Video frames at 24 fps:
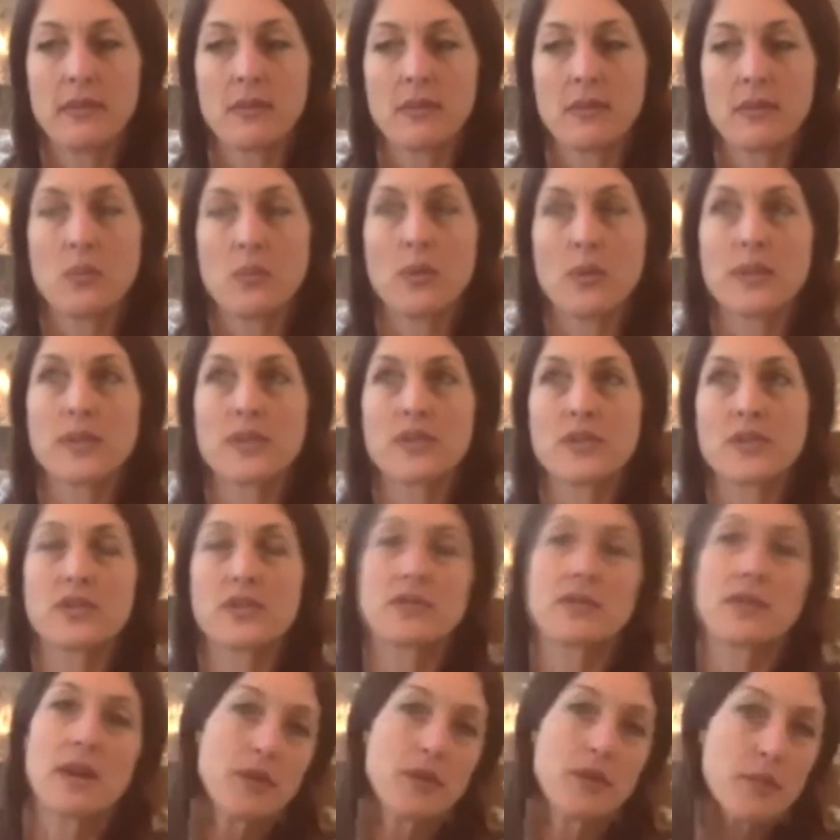
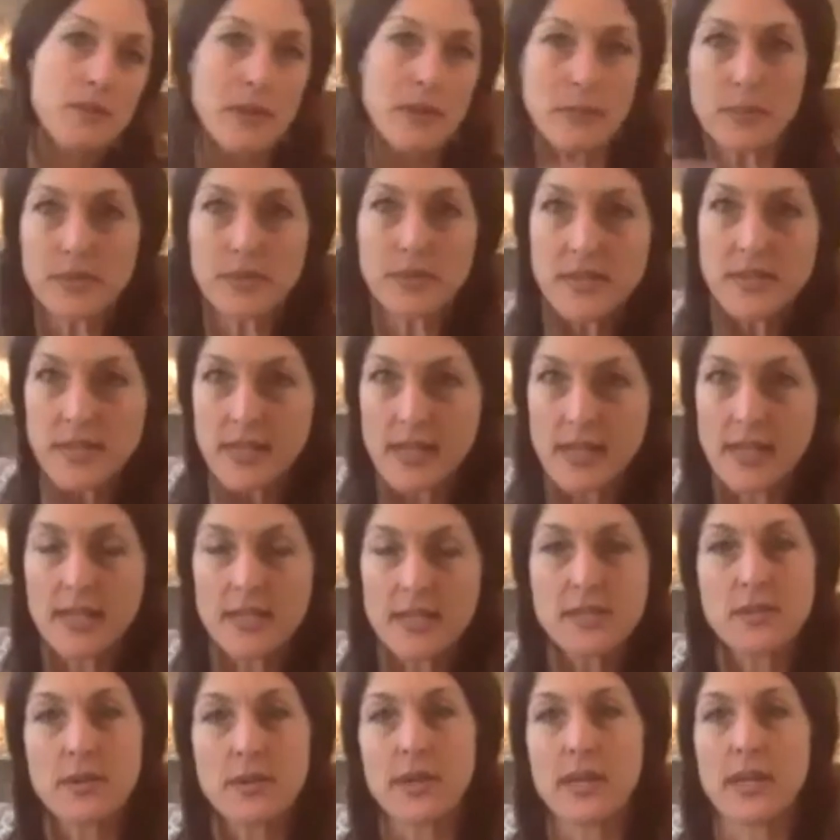which other people see.
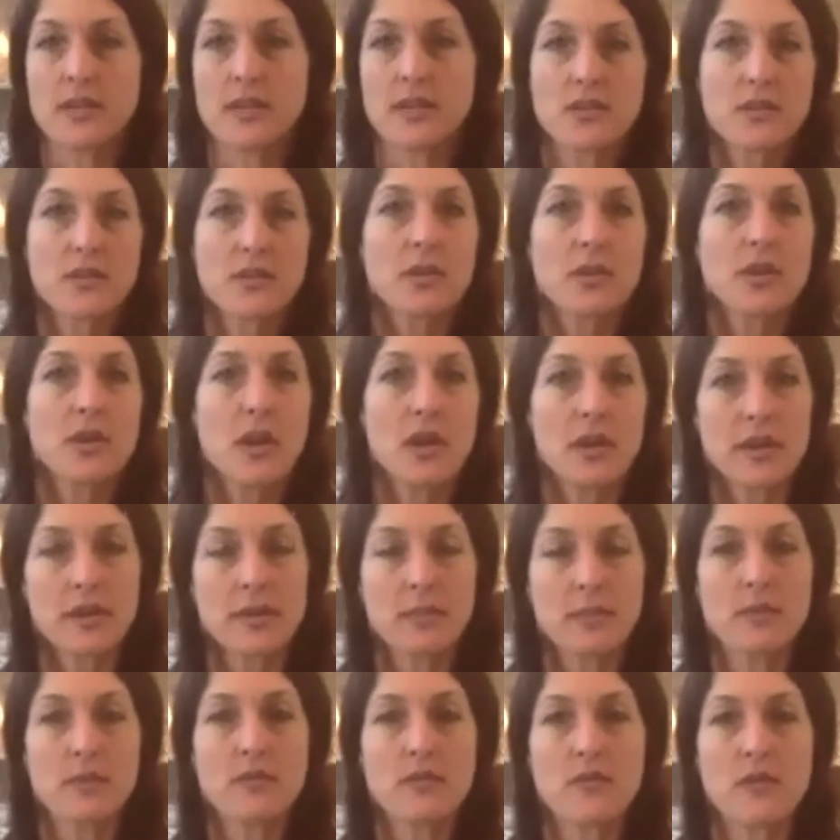So I guess you could call it a
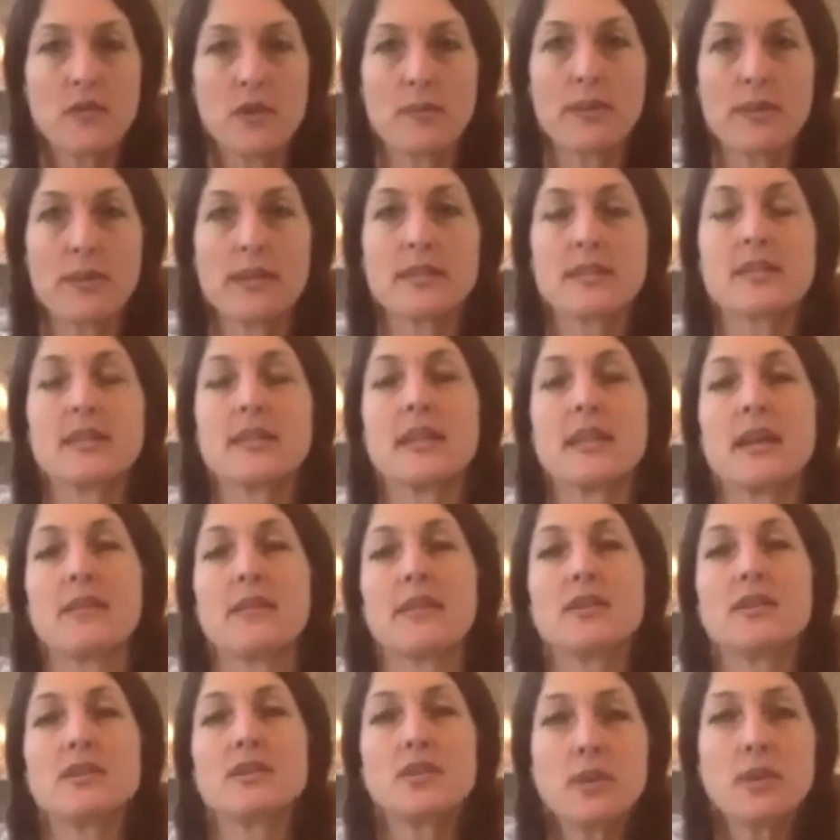performance. And now
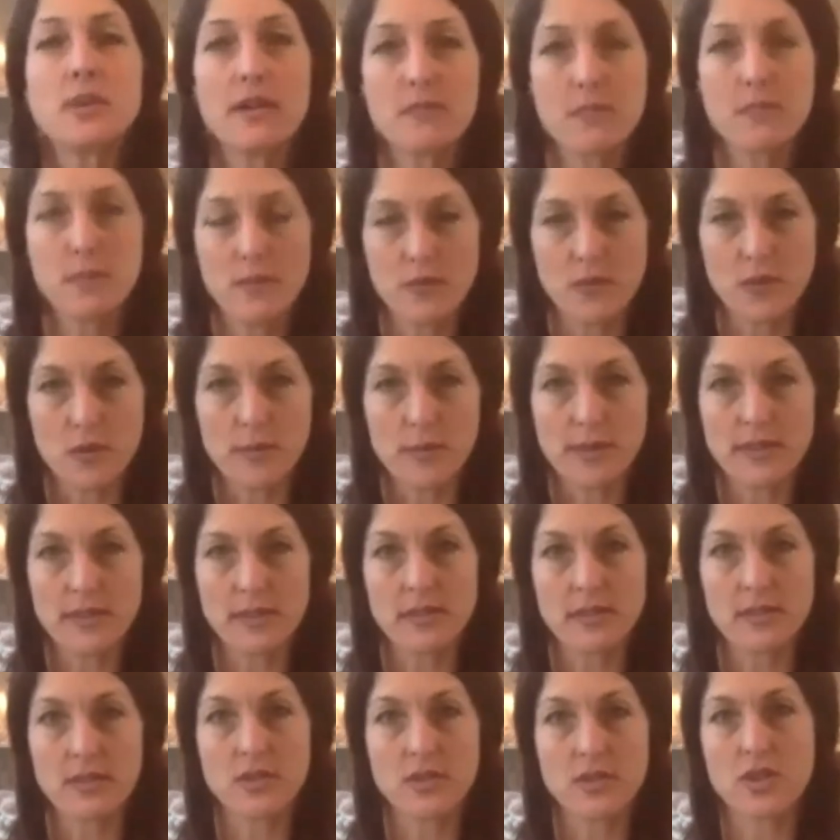they do have
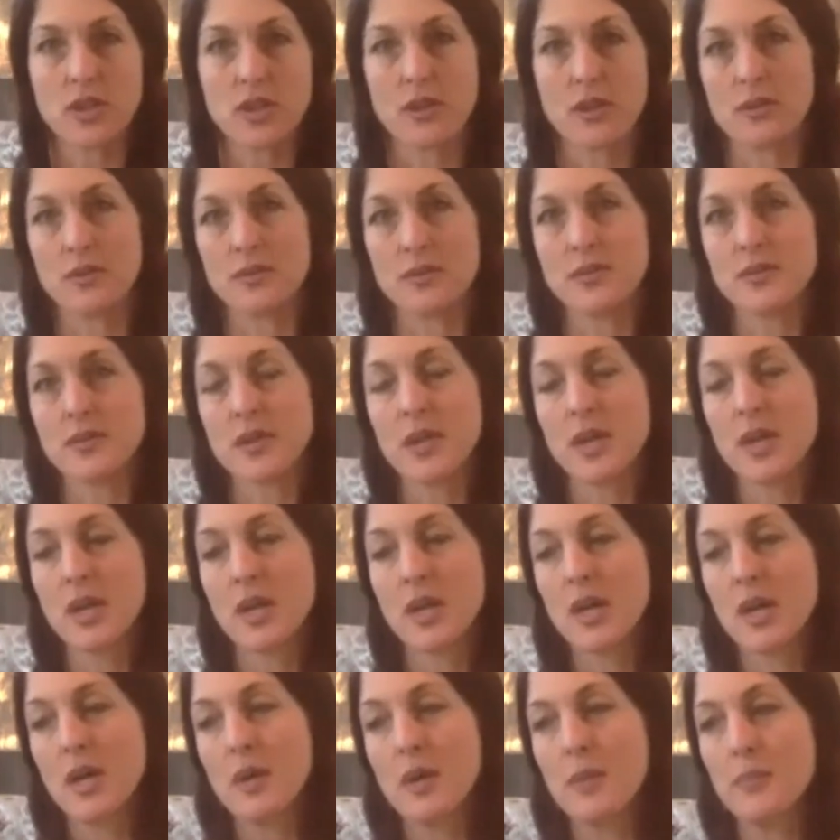performances and shows.
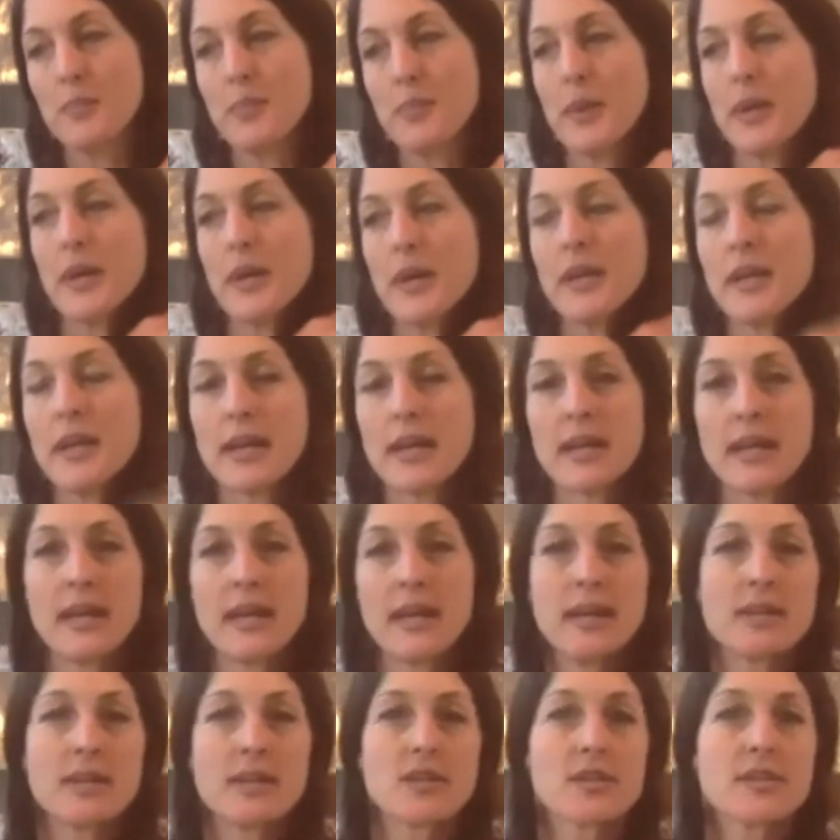But
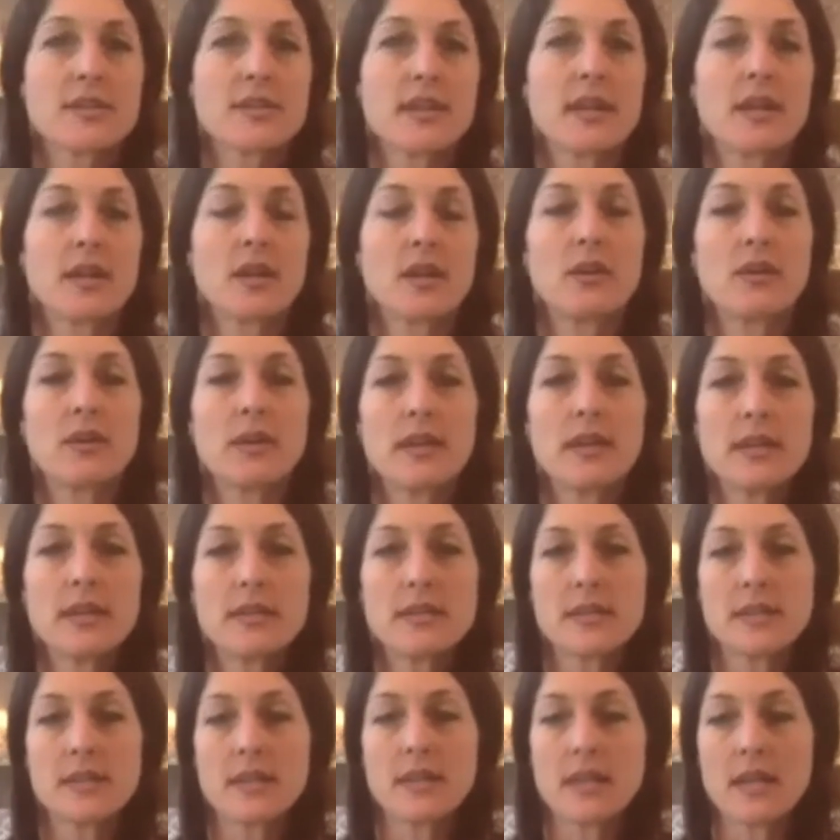again, just like
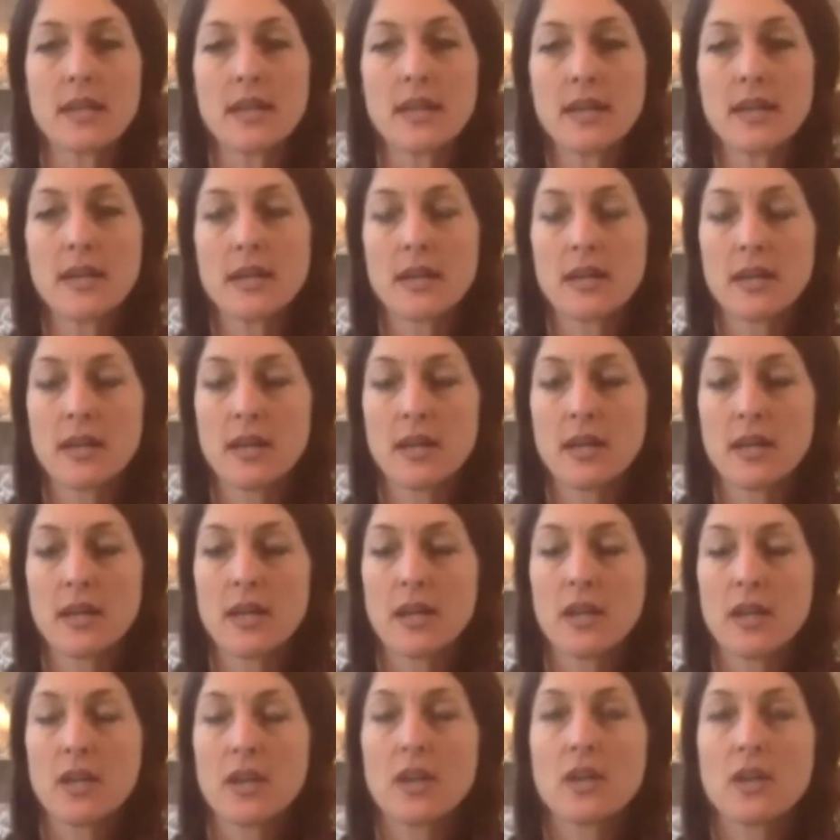Odissi,
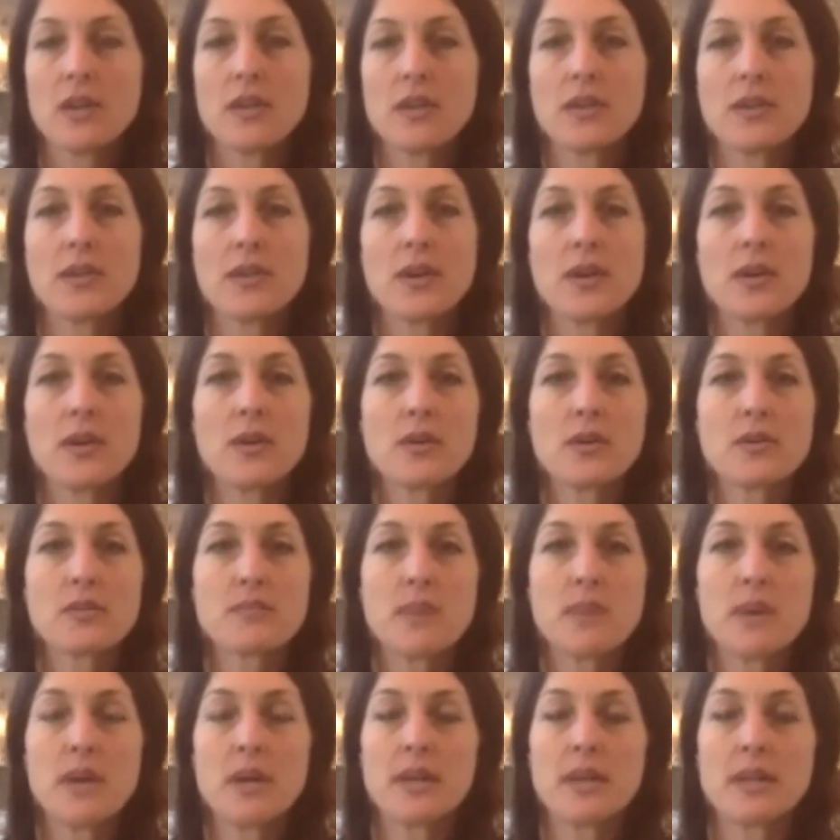those
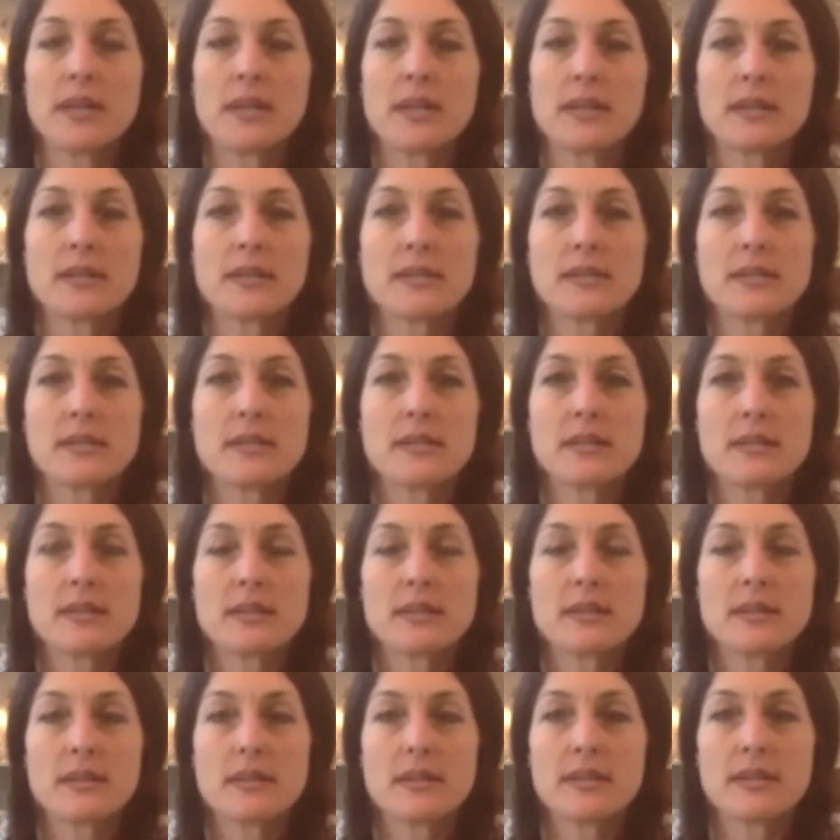Balinese
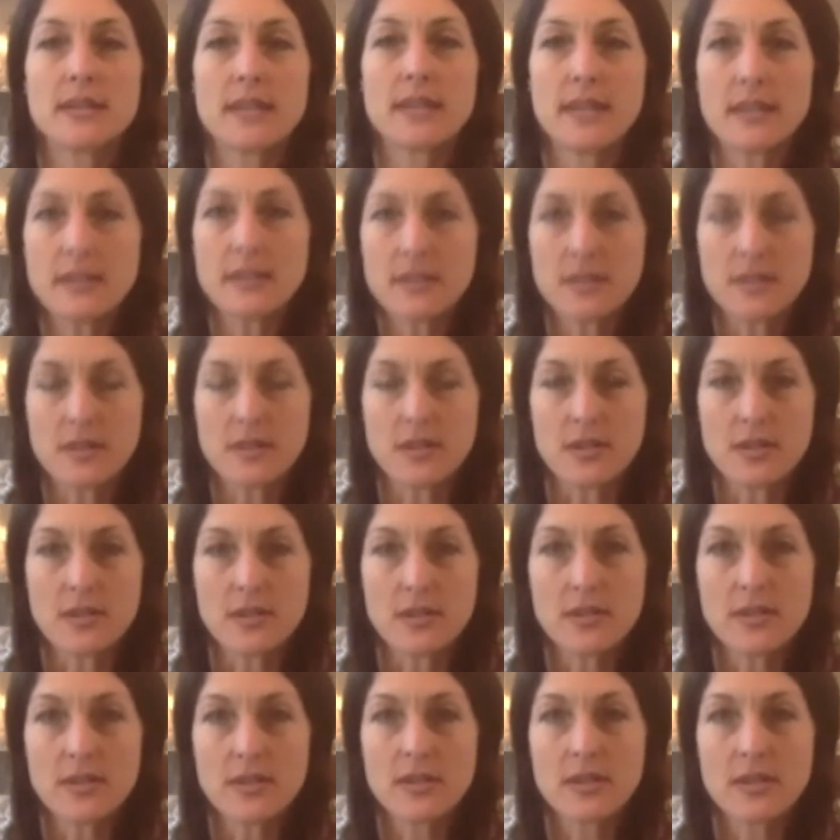
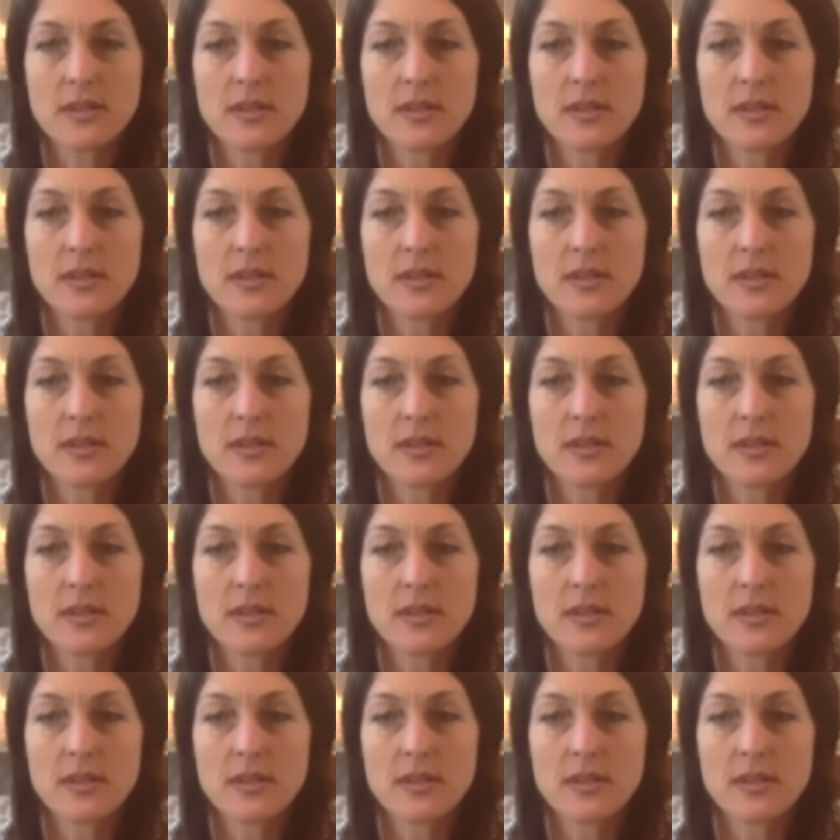dancers